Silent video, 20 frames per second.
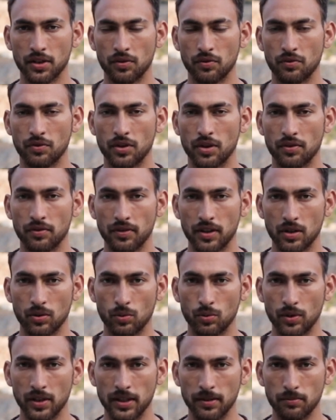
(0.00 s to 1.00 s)
where we
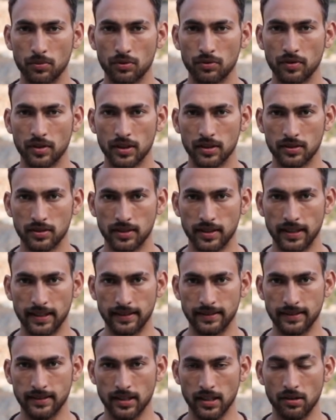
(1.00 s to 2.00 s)
only move our
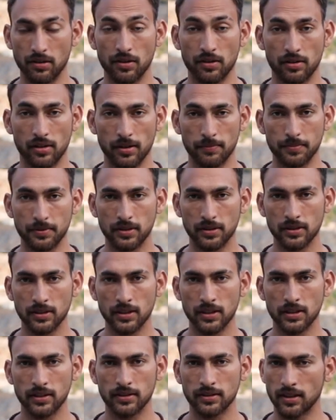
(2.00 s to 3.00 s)
chest, our ribs,
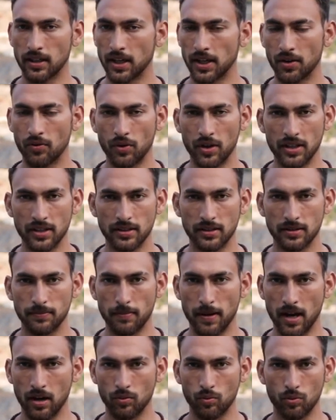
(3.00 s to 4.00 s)
sideways,
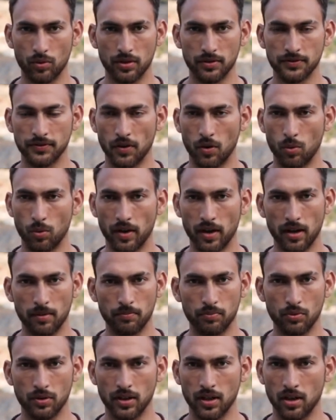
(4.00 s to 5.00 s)
backward, forward,
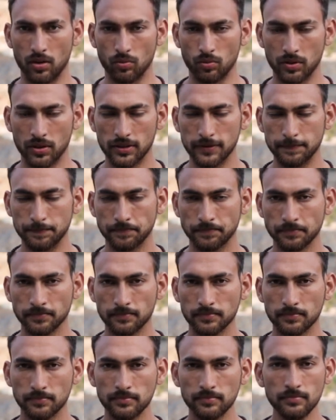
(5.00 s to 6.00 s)
upward, downward.
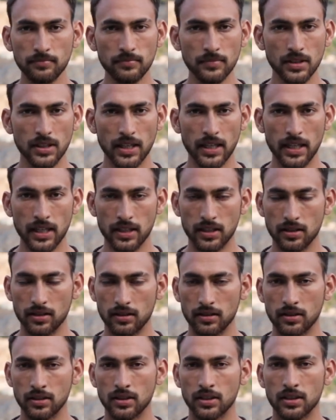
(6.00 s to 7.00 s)
And
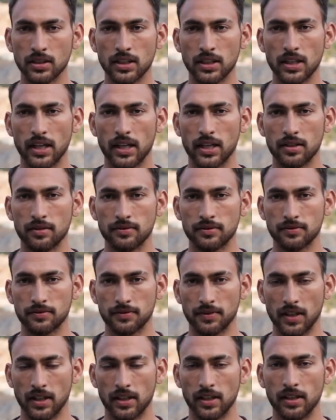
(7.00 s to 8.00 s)

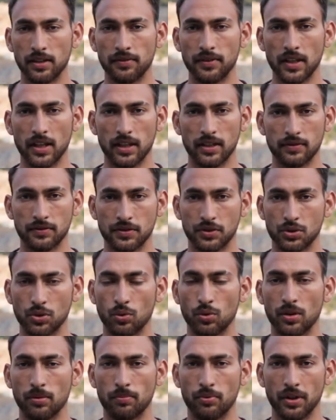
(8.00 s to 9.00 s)
finally we have
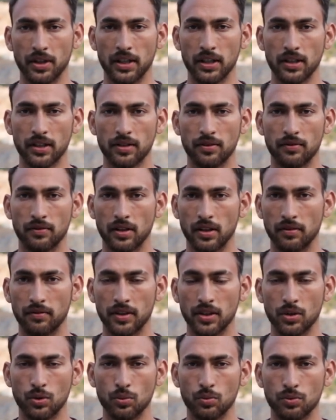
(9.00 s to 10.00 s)
shoulder breathing, where
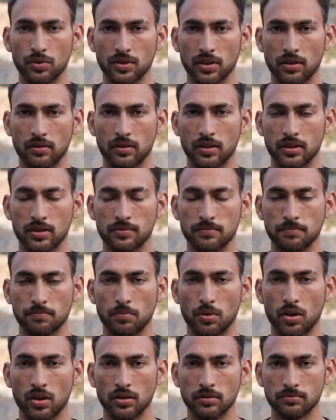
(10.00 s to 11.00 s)
we use our
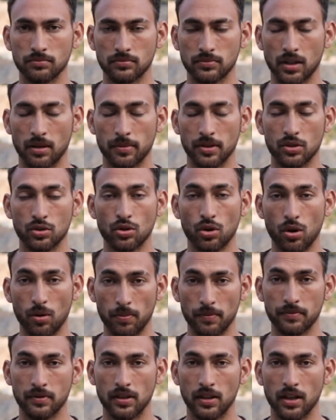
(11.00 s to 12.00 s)

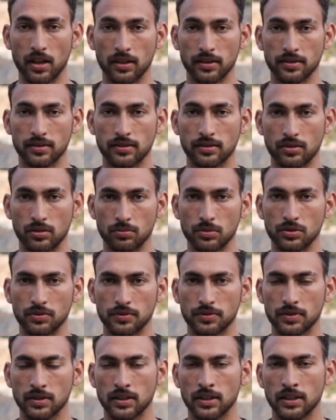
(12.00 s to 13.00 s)
top of the lungs to move.